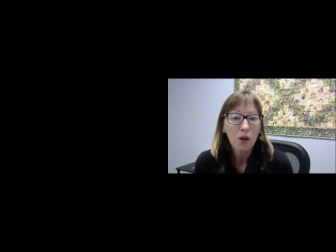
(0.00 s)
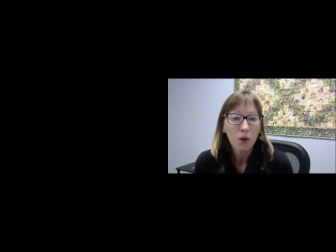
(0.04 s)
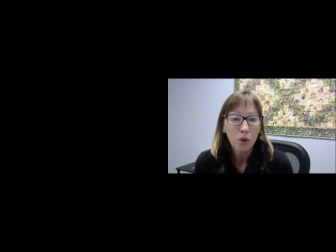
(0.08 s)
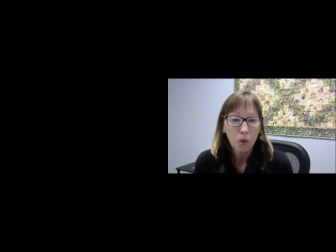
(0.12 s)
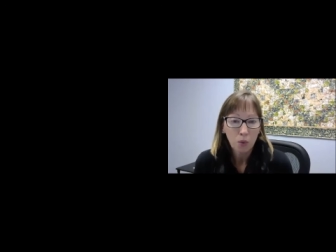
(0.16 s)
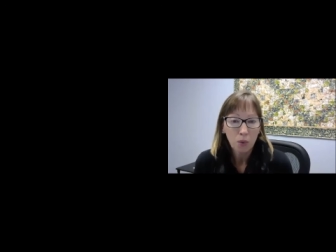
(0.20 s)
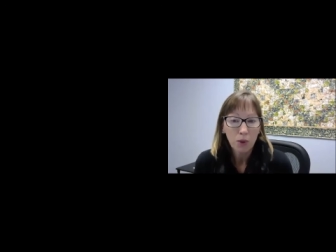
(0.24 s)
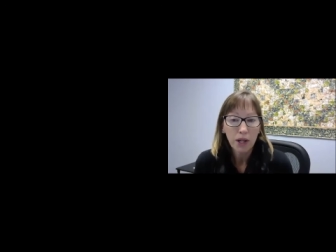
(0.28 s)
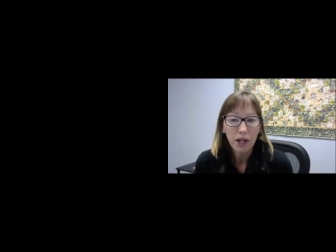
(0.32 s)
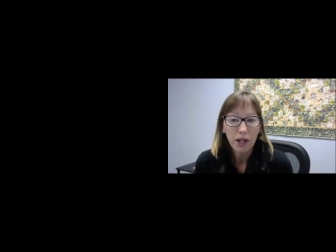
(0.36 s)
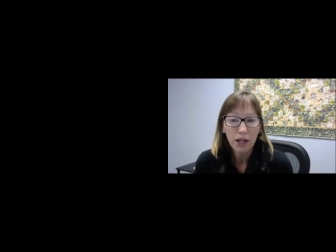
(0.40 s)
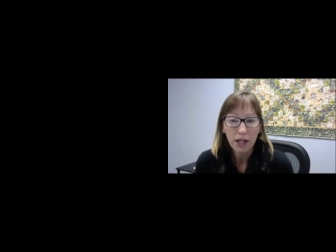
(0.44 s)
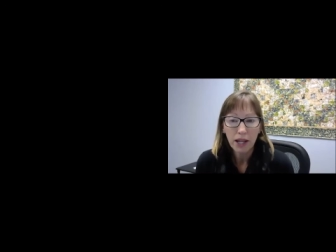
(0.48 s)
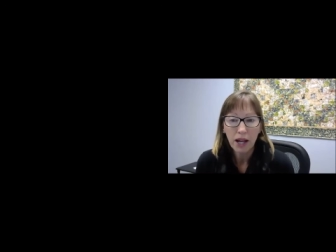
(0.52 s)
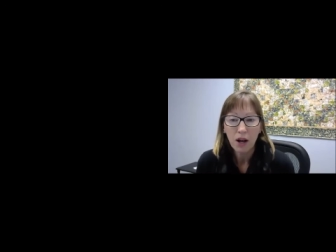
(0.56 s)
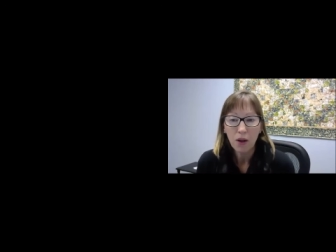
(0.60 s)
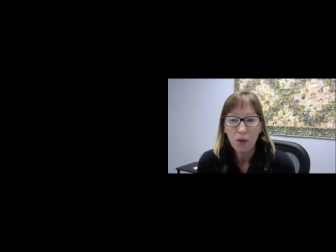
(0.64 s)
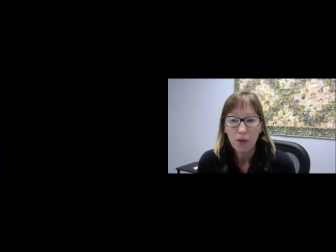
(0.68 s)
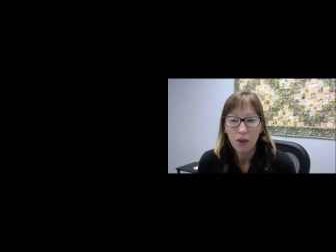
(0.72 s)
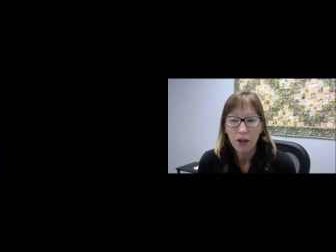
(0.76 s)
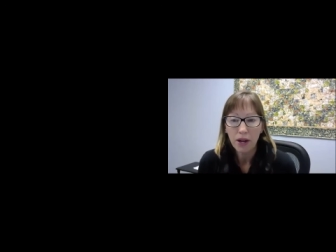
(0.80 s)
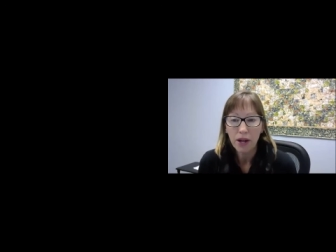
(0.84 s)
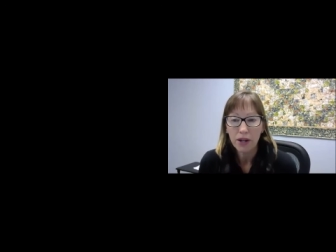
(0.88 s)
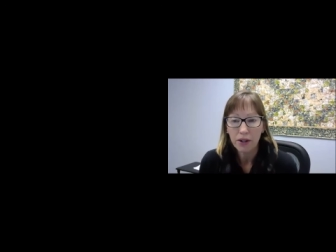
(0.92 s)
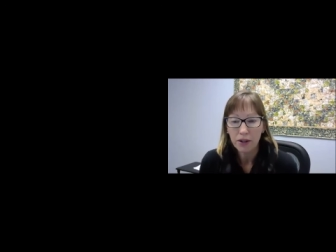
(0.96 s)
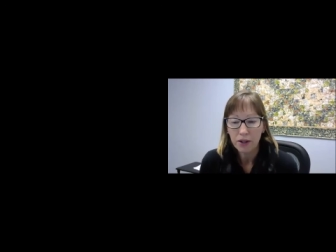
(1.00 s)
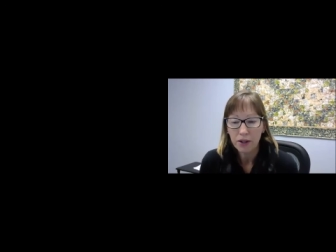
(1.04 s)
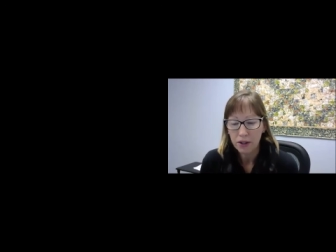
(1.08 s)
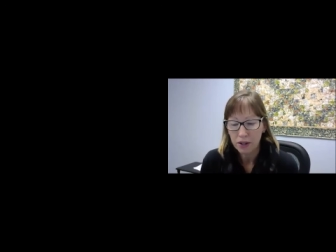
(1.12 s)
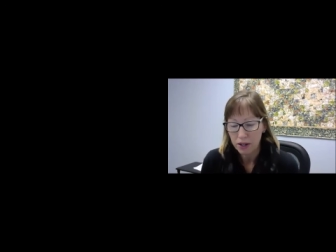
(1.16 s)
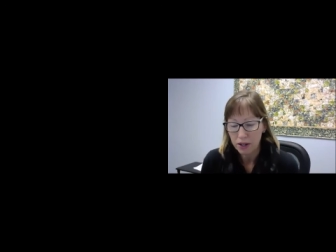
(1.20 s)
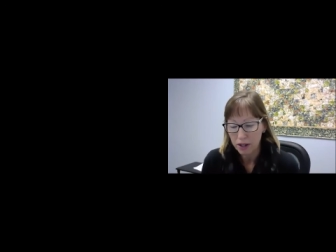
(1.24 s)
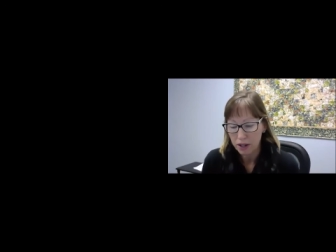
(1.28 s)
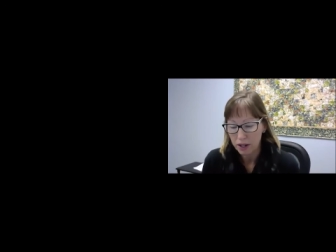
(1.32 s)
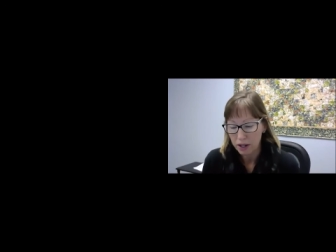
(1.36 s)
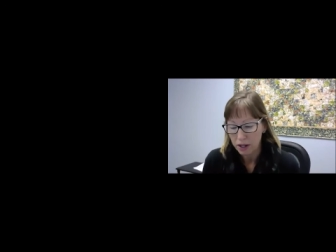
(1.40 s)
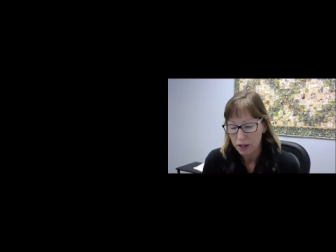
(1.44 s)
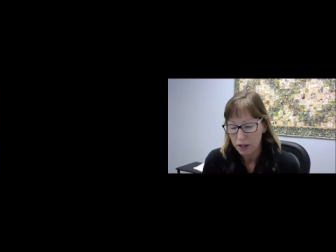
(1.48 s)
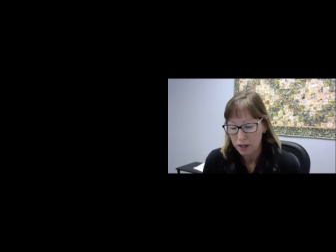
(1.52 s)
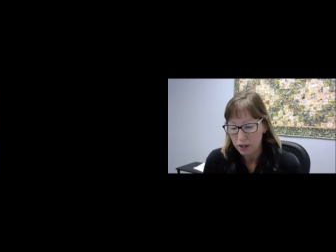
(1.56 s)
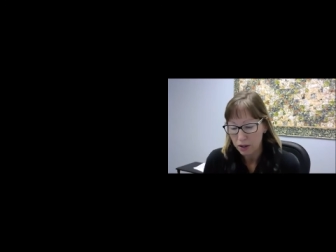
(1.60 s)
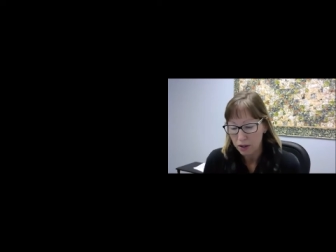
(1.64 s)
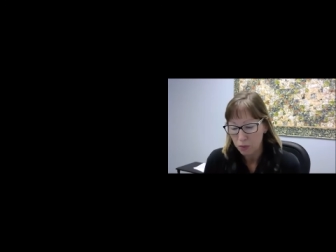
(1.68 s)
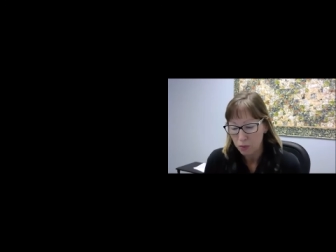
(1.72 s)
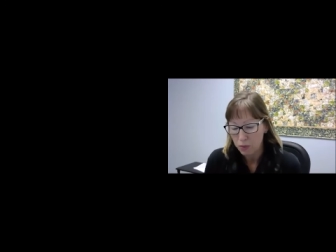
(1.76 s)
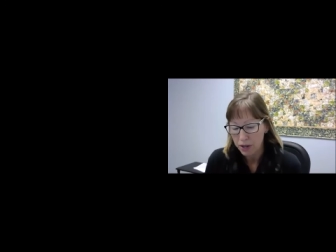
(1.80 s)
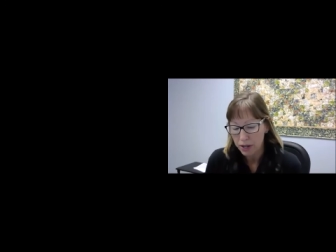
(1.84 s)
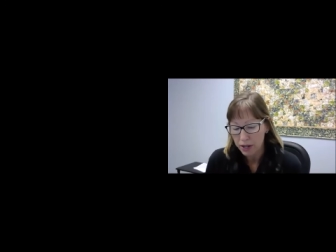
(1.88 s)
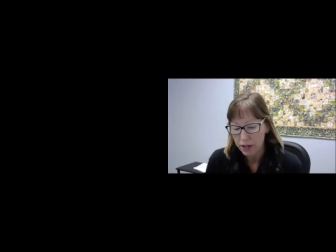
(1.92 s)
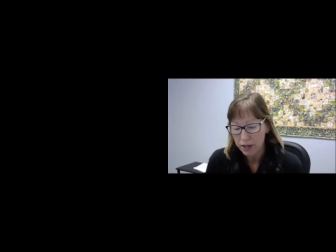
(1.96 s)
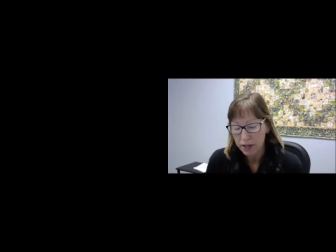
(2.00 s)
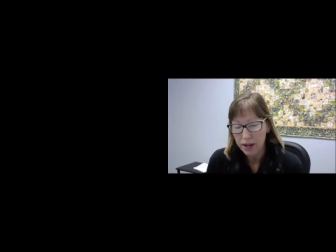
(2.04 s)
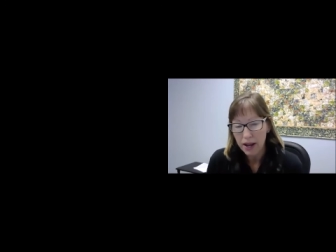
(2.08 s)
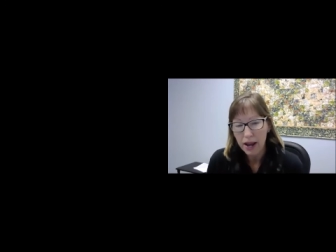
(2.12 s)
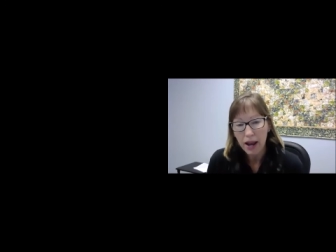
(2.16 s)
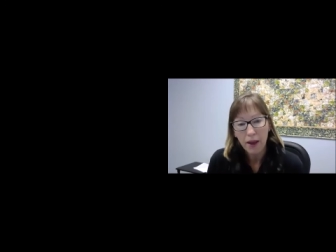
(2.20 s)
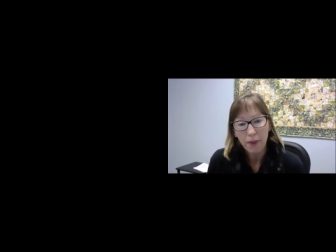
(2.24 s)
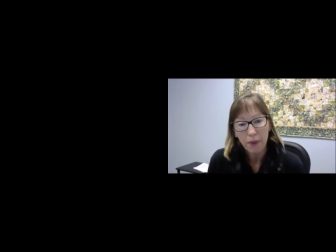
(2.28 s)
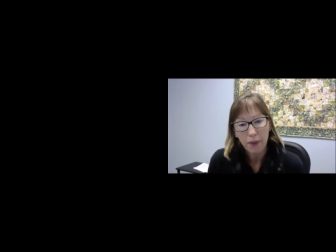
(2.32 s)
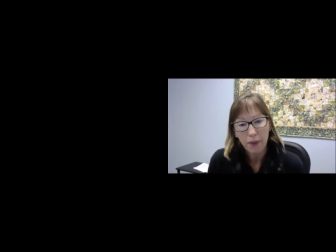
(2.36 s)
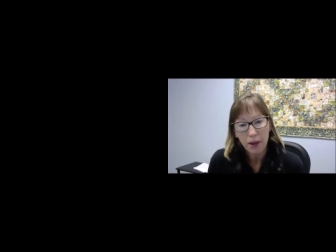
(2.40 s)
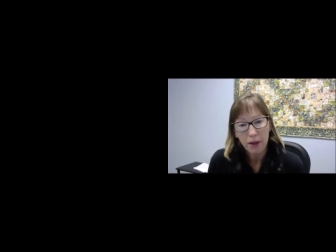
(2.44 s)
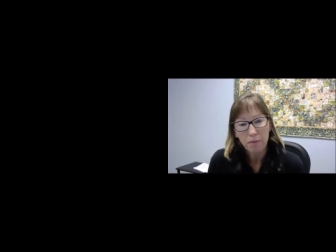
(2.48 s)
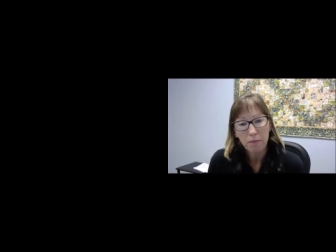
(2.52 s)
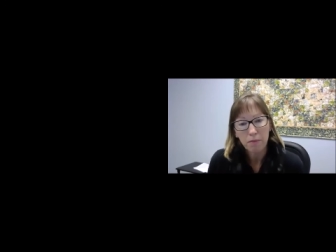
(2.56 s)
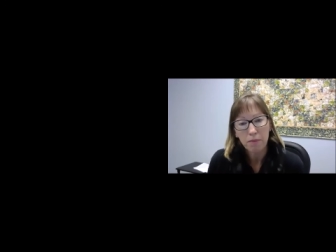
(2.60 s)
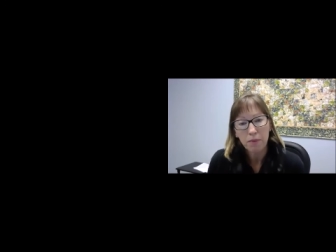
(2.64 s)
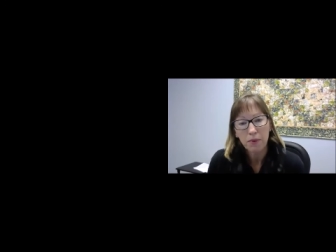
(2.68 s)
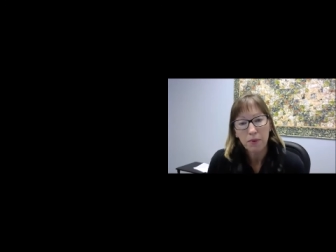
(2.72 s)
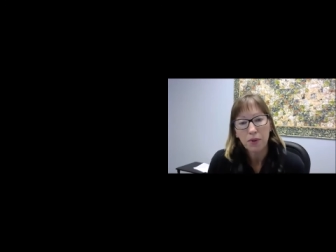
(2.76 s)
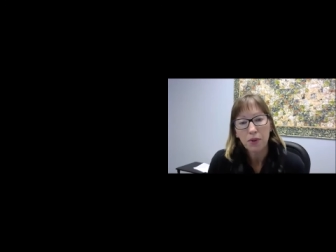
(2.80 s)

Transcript: we allow that, and we can add them